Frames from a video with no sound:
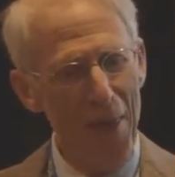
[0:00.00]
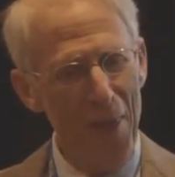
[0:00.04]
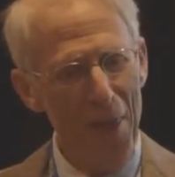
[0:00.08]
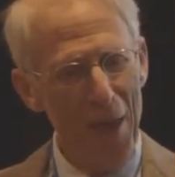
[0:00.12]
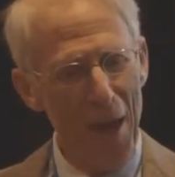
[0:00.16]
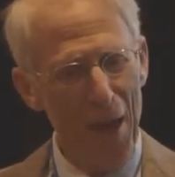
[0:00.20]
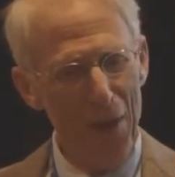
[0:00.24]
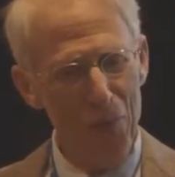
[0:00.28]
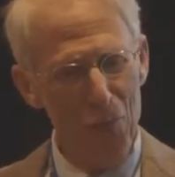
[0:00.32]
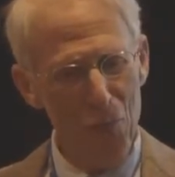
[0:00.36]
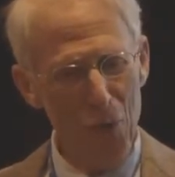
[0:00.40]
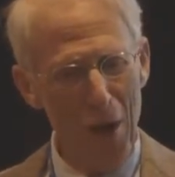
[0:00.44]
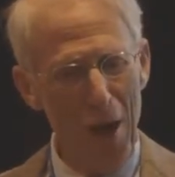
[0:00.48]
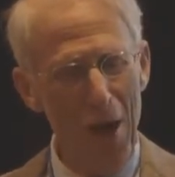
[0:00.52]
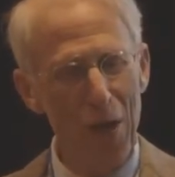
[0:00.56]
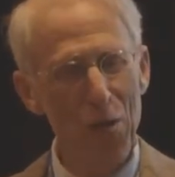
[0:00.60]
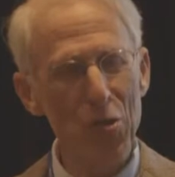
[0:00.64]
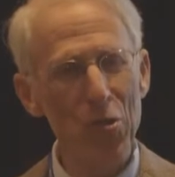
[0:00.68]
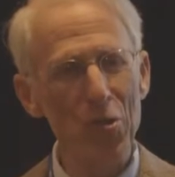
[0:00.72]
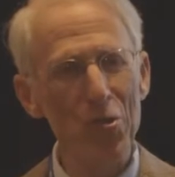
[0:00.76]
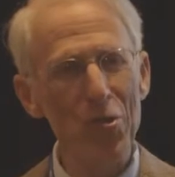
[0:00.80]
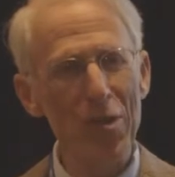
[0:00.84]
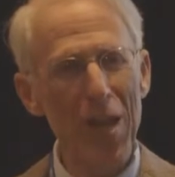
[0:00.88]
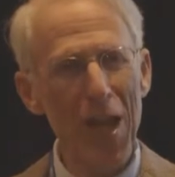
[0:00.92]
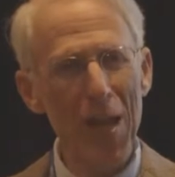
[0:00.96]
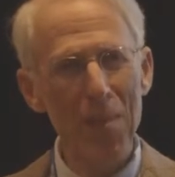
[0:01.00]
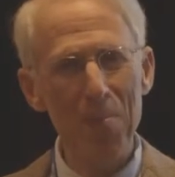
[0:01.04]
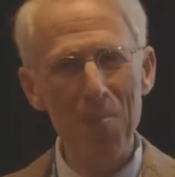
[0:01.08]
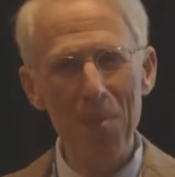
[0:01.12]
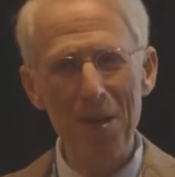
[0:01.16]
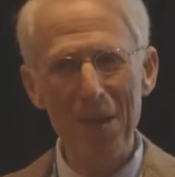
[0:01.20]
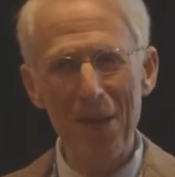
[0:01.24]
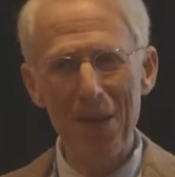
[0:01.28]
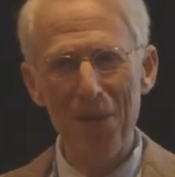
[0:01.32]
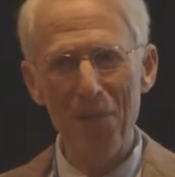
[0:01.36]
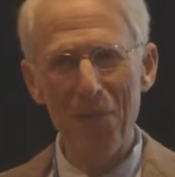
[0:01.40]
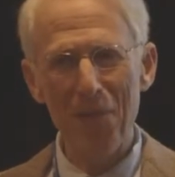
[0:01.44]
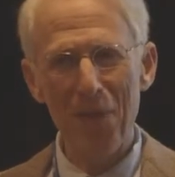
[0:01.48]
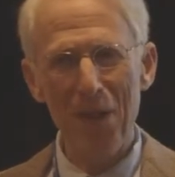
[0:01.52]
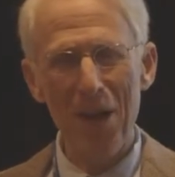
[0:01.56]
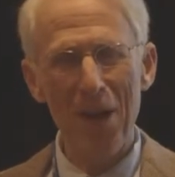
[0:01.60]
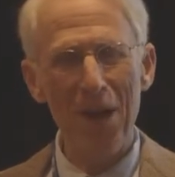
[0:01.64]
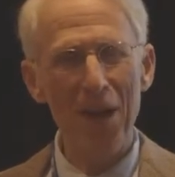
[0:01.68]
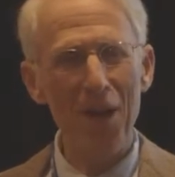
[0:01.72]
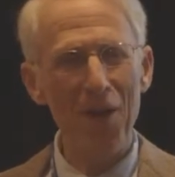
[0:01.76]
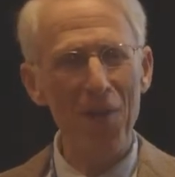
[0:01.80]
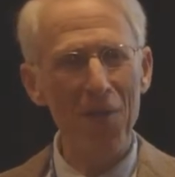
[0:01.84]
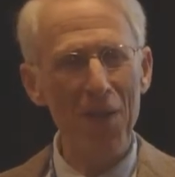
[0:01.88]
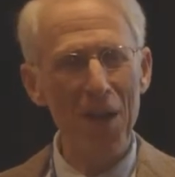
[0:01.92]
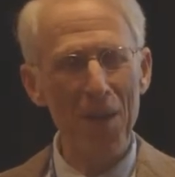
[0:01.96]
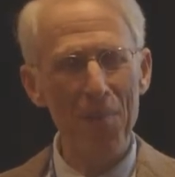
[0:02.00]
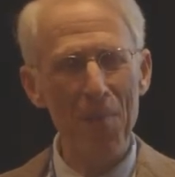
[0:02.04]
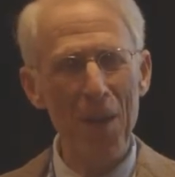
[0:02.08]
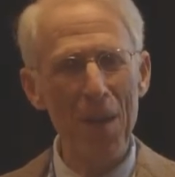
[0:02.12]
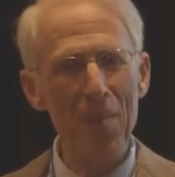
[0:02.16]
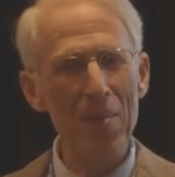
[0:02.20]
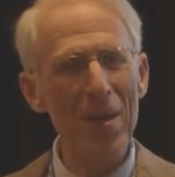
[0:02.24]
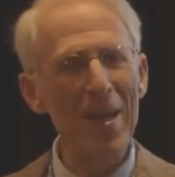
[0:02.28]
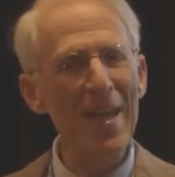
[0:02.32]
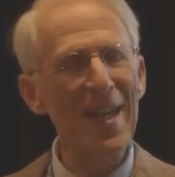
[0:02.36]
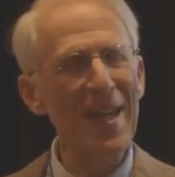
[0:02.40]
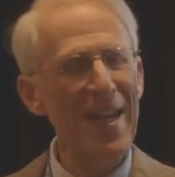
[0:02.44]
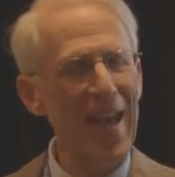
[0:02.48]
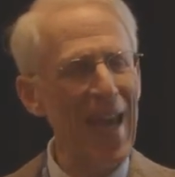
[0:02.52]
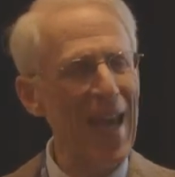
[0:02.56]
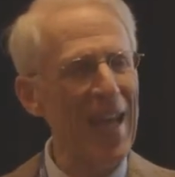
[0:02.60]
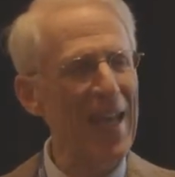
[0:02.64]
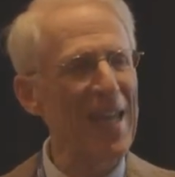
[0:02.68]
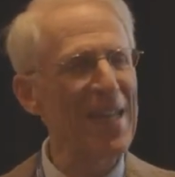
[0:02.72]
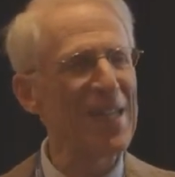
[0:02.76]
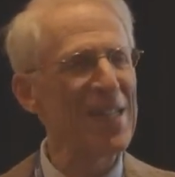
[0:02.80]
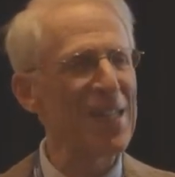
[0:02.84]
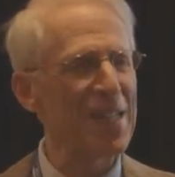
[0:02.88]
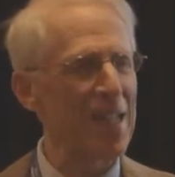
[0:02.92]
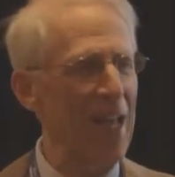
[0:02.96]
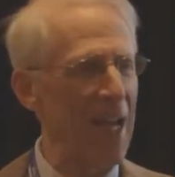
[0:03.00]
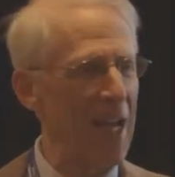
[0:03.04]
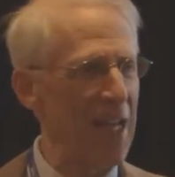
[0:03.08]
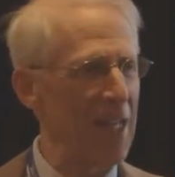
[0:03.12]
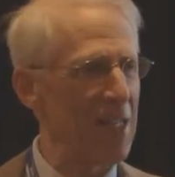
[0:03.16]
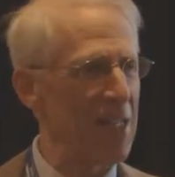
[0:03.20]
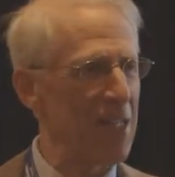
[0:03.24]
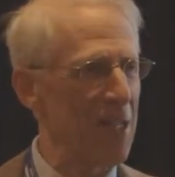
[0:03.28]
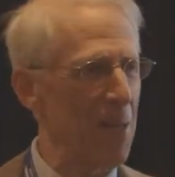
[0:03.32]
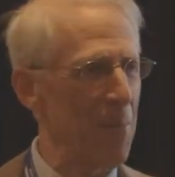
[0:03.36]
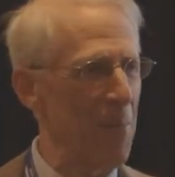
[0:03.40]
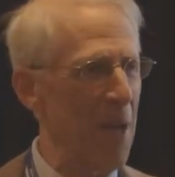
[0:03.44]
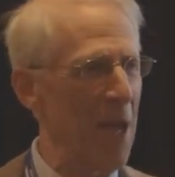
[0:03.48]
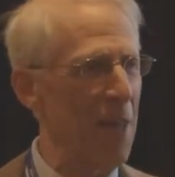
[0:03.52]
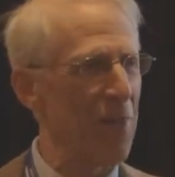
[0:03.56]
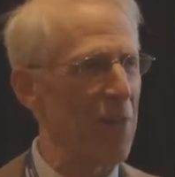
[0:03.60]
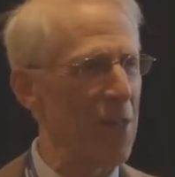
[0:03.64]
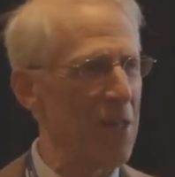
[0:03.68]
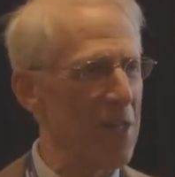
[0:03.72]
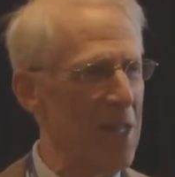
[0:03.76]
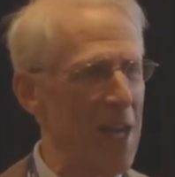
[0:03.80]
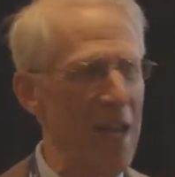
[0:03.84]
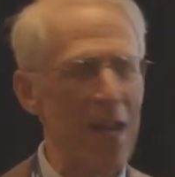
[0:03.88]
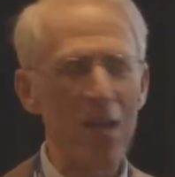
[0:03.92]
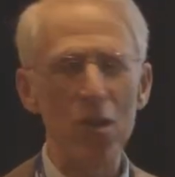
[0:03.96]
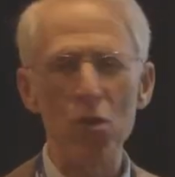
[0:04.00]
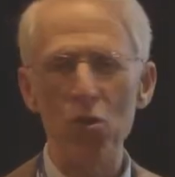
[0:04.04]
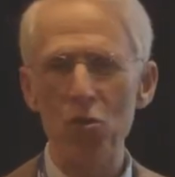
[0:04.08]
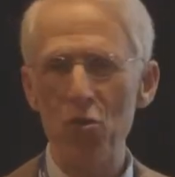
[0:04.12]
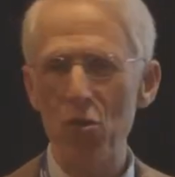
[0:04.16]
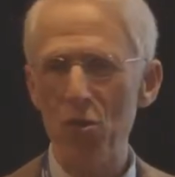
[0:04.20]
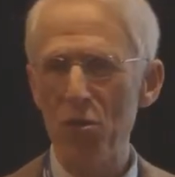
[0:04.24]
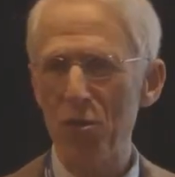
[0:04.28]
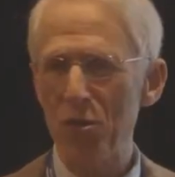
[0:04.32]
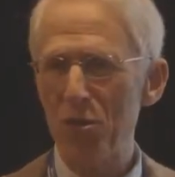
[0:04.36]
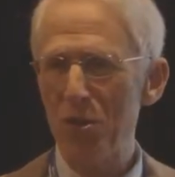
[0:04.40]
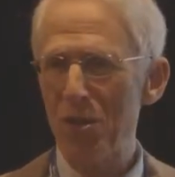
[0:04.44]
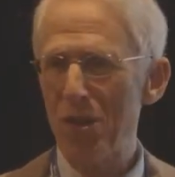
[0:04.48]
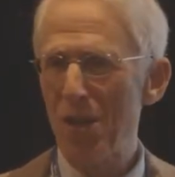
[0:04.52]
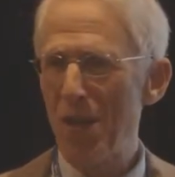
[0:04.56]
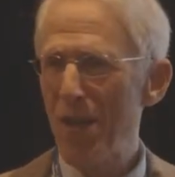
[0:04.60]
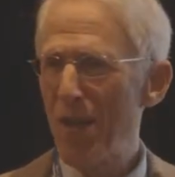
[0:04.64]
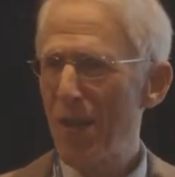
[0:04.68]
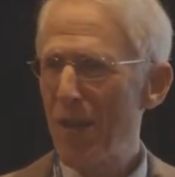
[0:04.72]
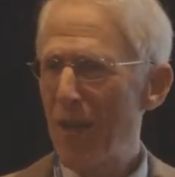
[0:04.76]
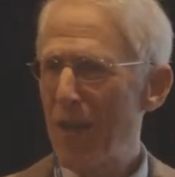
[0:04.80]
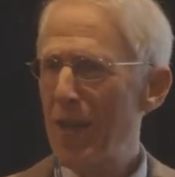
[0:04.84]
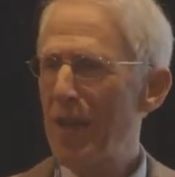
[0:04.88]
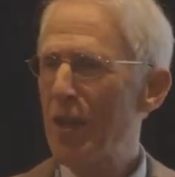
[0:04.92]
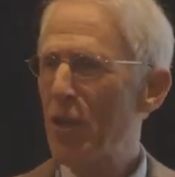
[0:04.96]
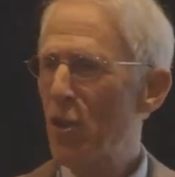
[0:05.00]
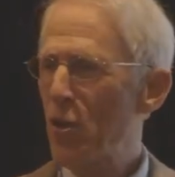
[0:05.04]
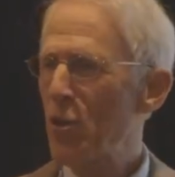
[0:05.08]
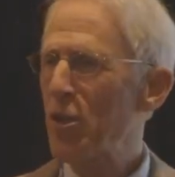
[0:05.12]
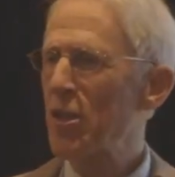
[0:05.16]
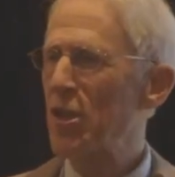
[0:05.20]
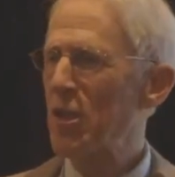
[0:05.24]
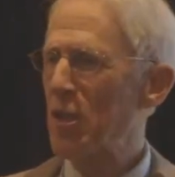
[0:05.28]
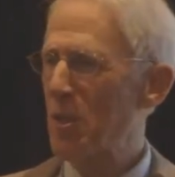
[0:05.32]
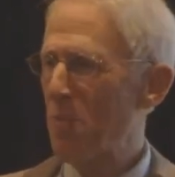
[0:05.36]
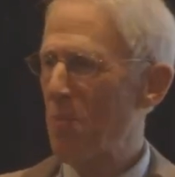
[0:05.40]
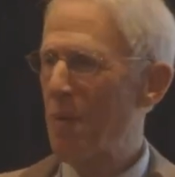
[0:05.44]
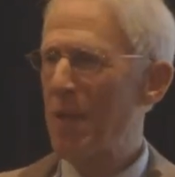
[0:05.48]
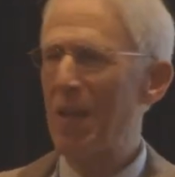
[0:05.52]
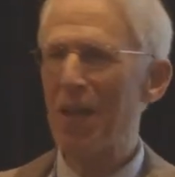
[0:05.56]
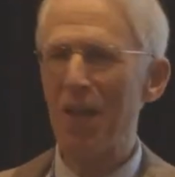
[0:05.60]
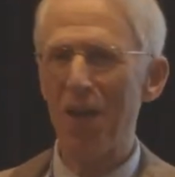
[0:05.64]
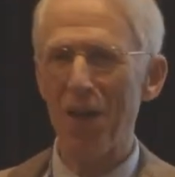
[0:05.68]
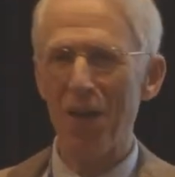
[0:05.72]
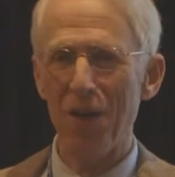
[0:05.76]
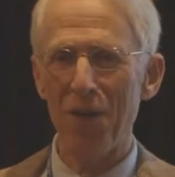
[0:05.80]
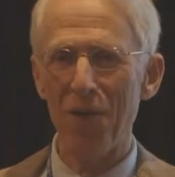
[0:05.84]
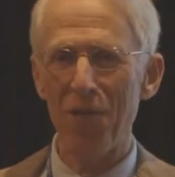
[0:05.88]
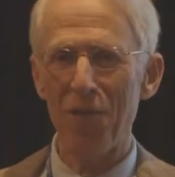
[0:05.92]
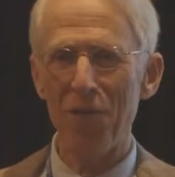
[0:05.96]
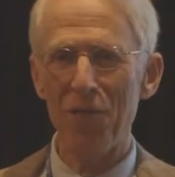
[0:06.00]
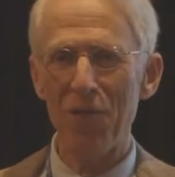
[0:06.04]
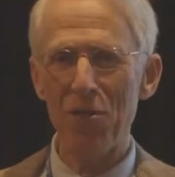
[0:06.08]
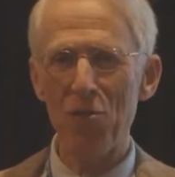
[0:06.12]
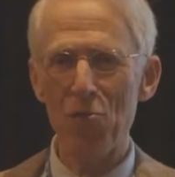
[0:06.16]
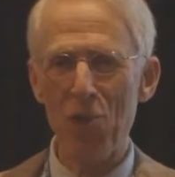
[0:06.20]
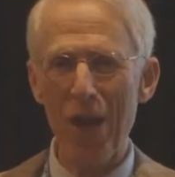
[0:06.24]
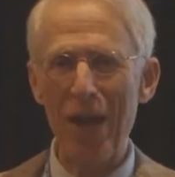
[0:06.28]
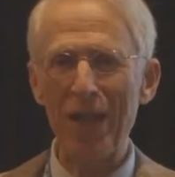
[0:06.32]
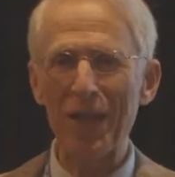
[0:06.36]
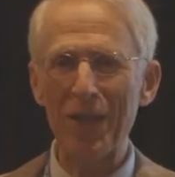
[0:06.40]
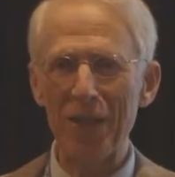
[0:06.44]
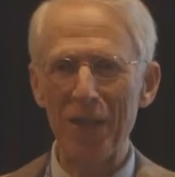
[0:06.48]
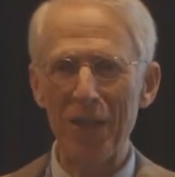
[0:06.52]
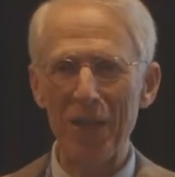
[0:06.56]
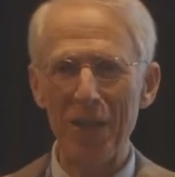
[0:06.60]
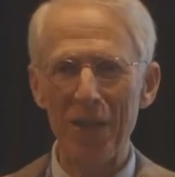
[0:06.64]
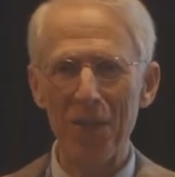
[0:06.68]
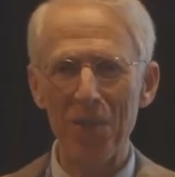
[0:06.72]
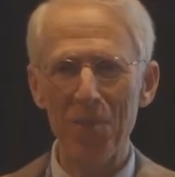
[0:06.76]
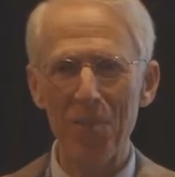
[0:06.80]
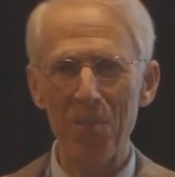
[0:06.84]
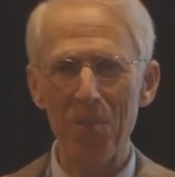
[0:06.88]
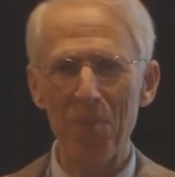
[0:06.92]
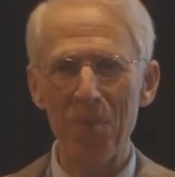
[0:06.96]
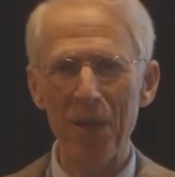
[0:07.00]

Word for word: that Rogers had been involved, and maybe he had insights about the dangers that he couldn't speak of directly,